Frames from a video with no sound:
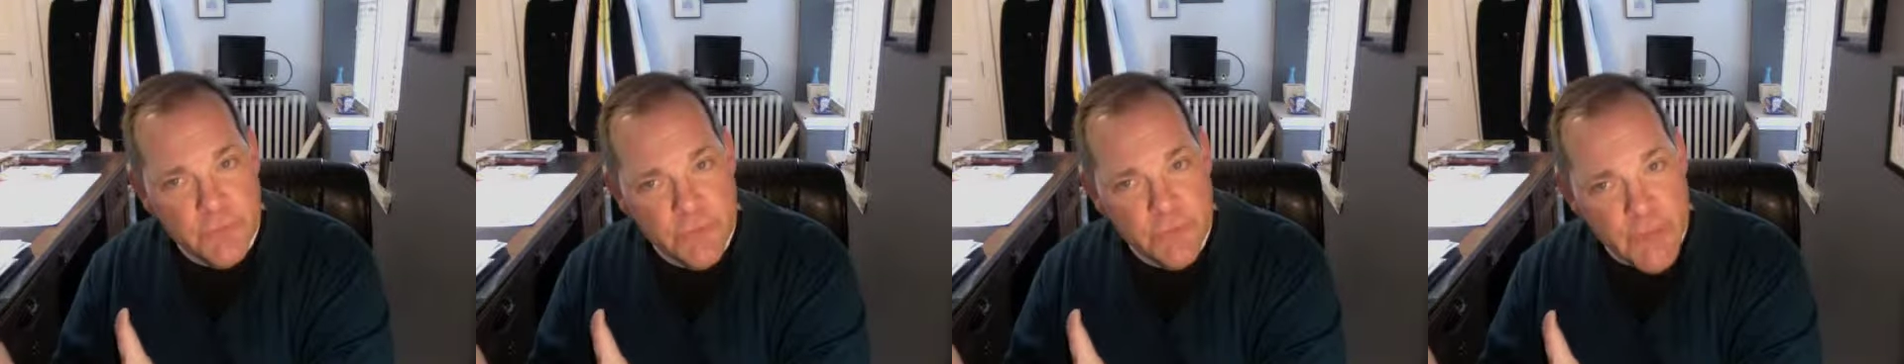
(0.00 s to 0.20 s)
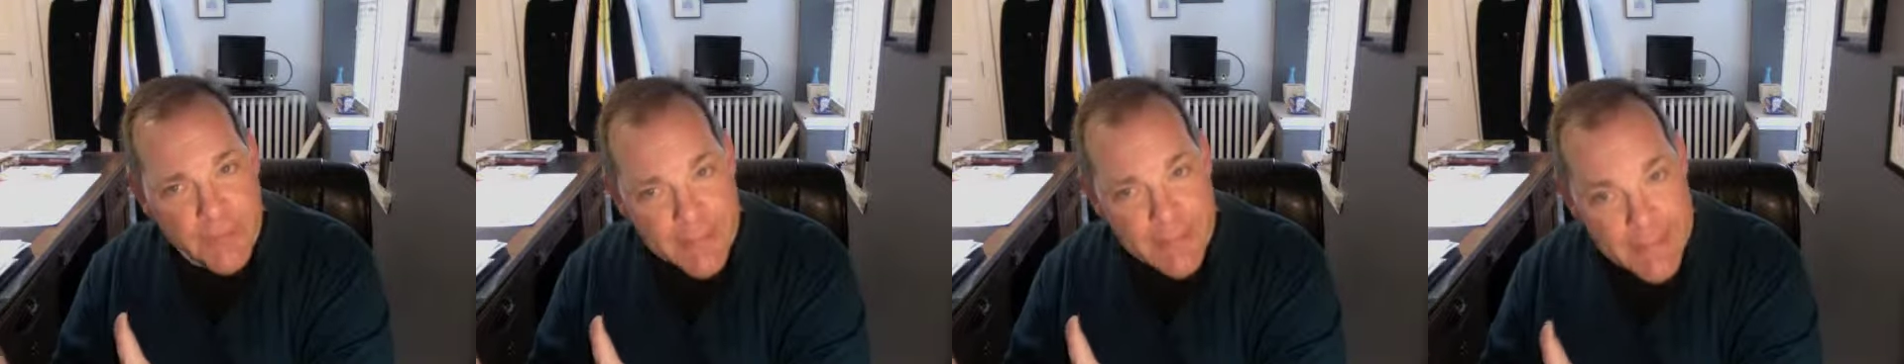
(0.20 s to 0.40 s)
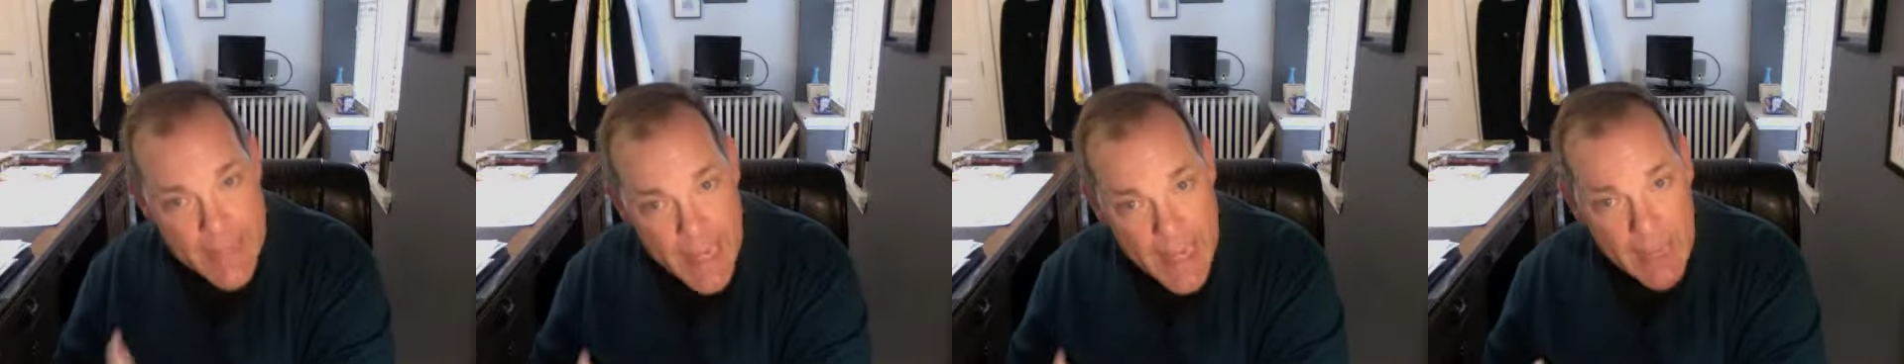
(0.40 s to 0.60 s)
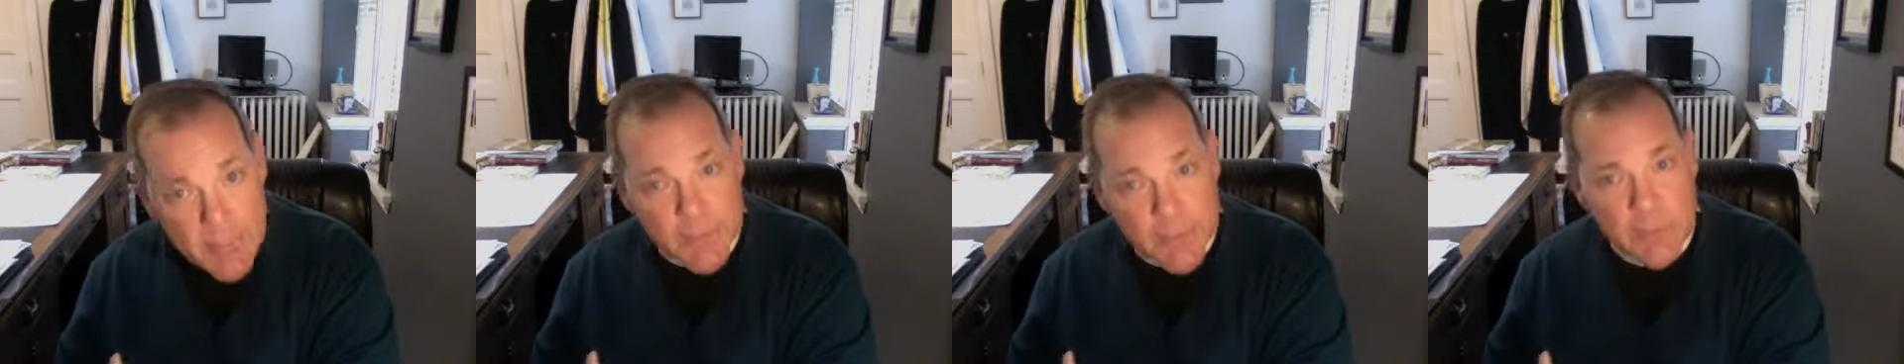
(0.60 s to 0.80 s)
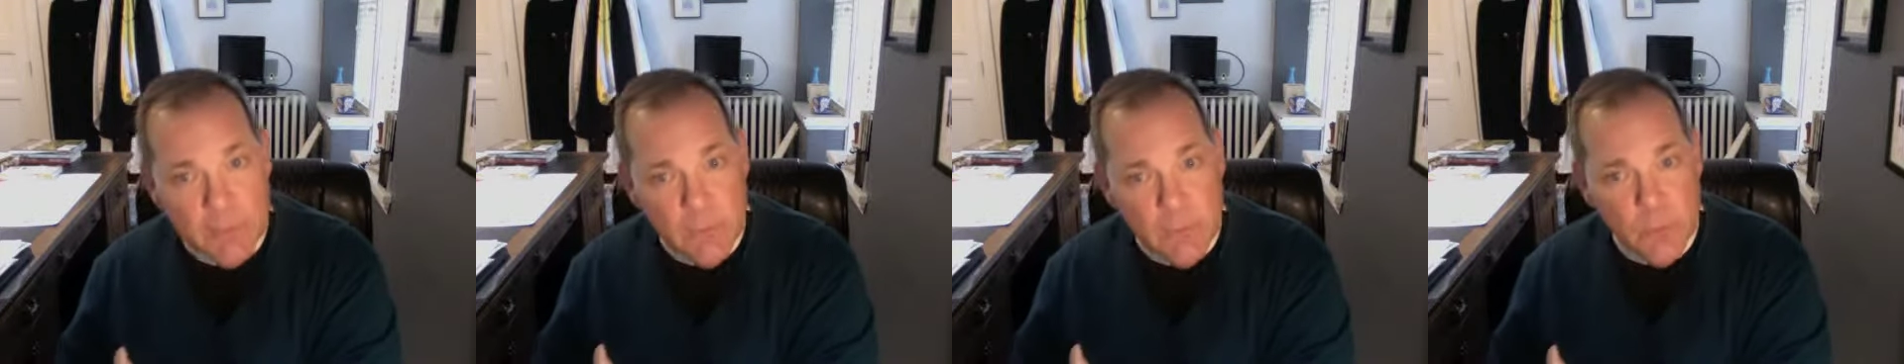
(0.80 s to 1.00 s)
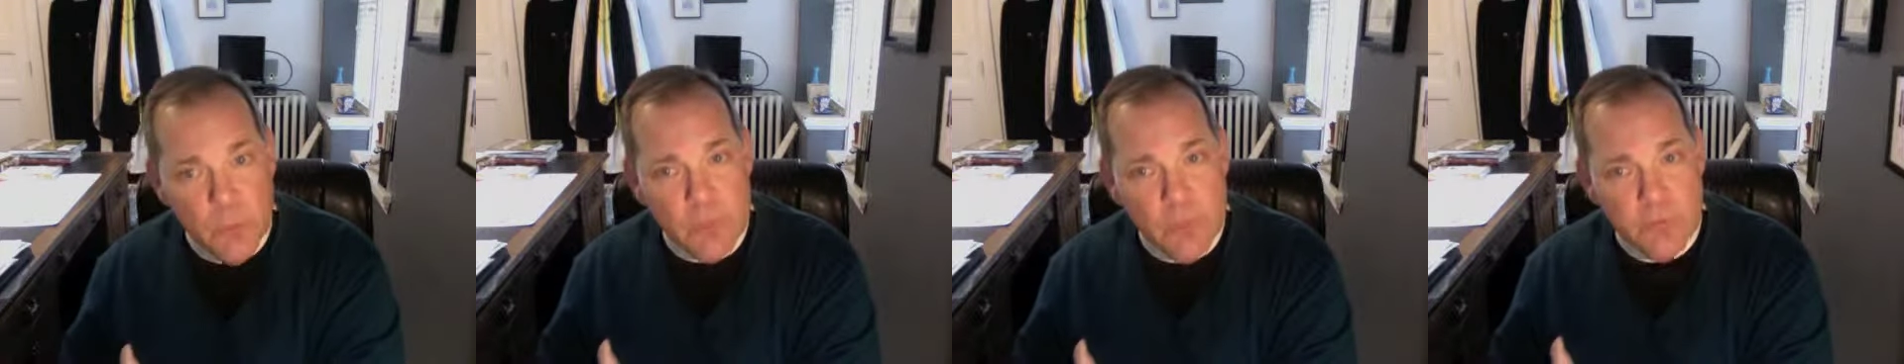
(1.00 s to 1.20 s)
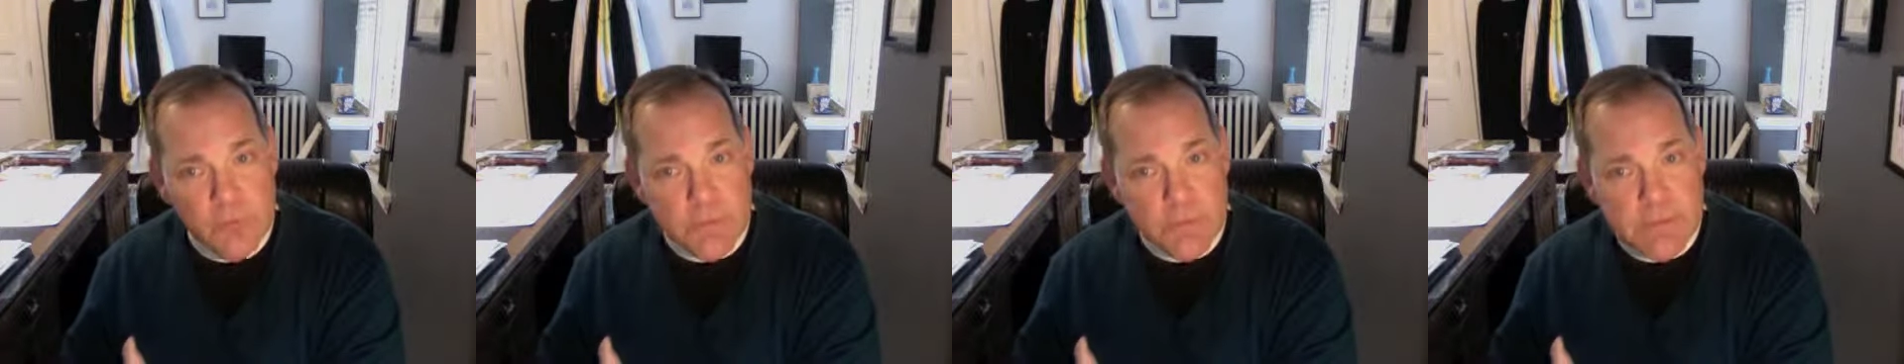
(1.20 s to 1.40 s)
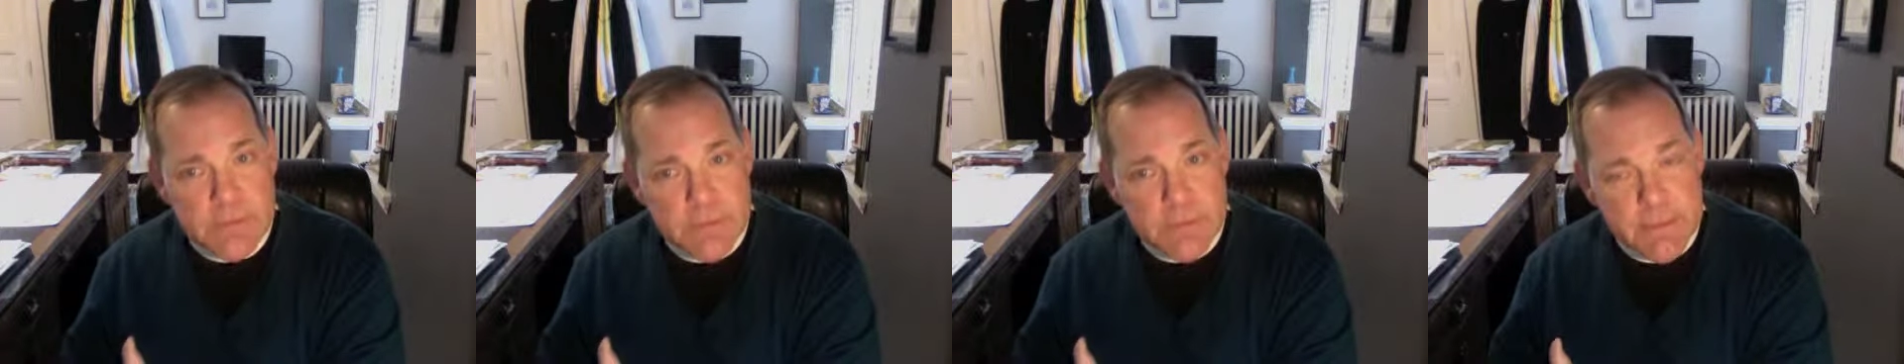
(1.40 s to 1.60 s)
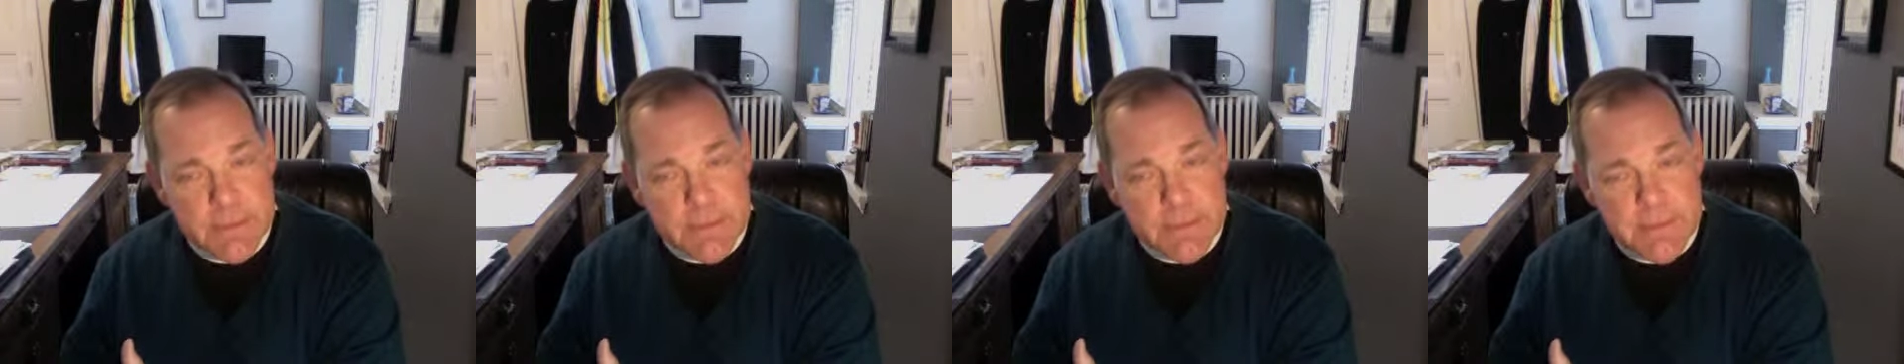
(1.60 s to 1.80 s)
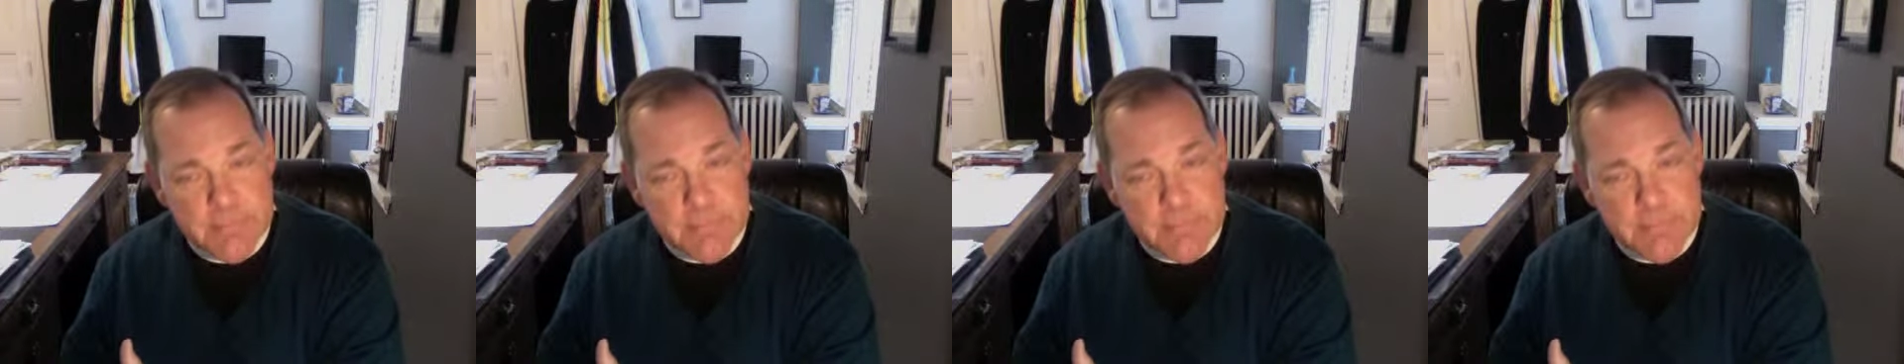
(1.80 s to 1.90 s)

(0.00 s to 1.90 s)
dynamic equivalence side.